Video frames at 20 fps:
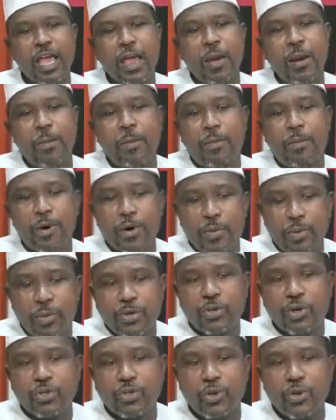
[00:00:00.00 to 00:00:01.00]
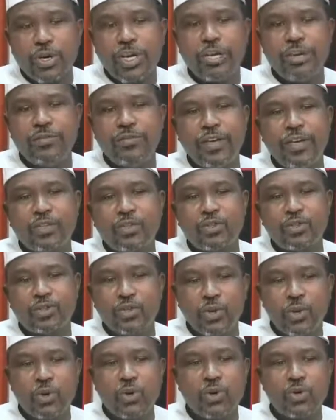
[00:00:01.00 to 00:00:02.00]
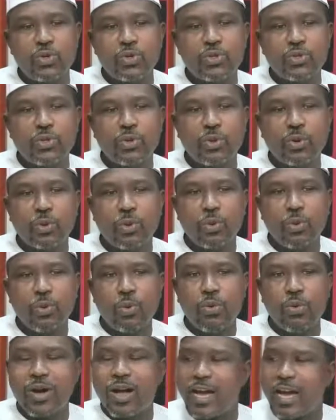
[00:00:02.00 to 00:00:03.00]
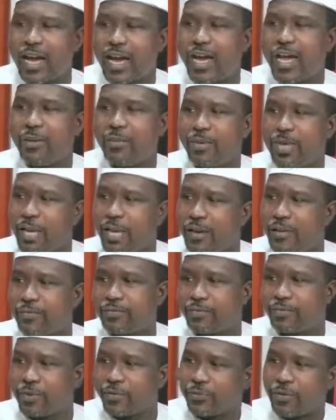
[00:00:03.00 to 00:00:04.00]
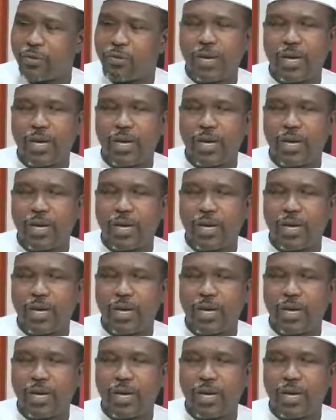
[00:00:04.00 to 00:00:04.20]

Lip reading: But you must also give it to those who came them from,